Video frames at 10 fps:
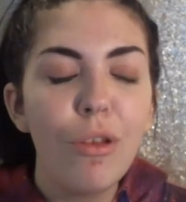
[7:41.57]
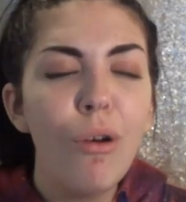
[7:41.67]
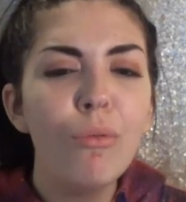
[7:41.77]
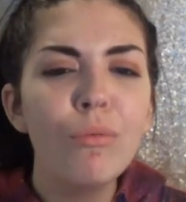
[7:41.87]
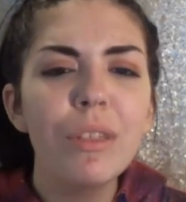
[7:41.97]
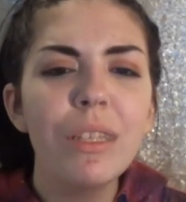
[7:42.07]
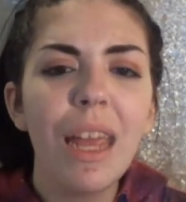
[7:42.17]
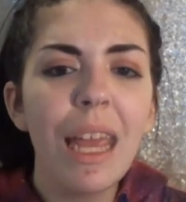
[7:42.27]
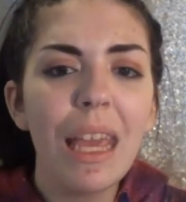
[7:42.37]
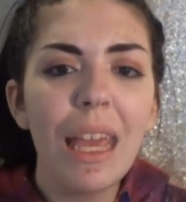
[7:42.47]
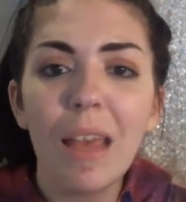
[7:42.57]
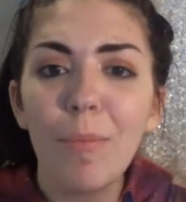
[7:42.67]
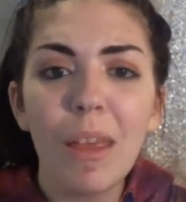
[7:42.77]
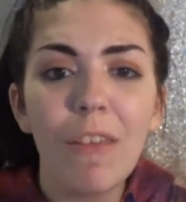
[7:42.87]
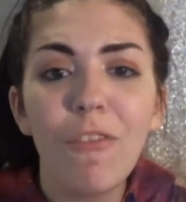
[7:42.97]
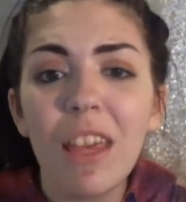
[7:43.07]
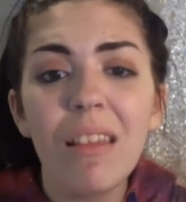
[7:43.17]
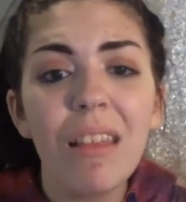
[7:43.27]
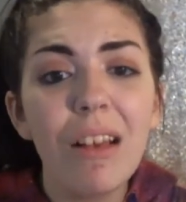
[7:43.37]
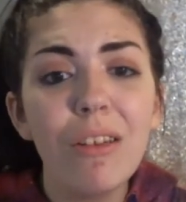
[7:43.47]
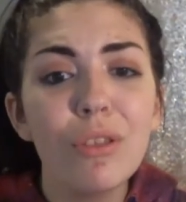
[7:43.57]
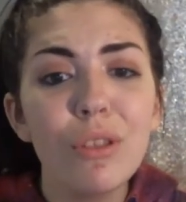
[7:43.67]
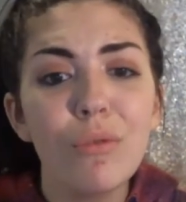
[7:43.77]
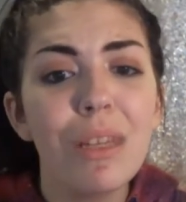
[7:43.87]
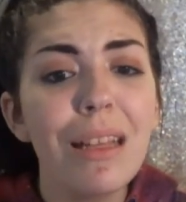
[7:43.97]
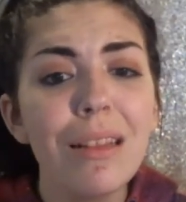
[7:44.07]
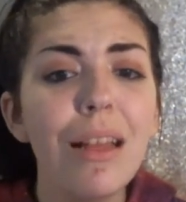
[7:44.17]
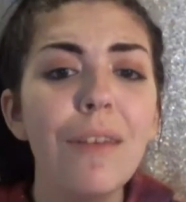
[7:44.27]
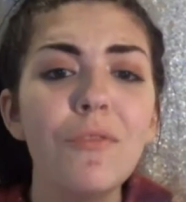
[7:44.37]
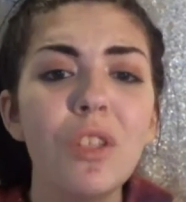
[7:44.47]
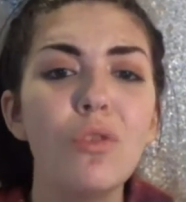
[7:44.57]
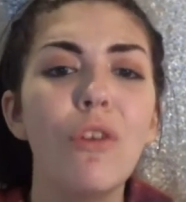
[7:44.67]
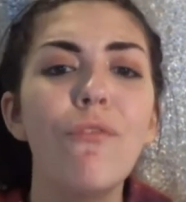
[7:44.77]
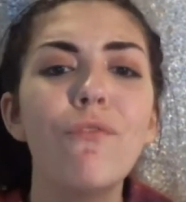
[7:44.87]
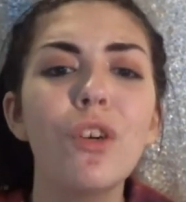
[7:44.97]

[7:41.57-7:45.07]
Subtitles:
don't date him if he tells you he loves you the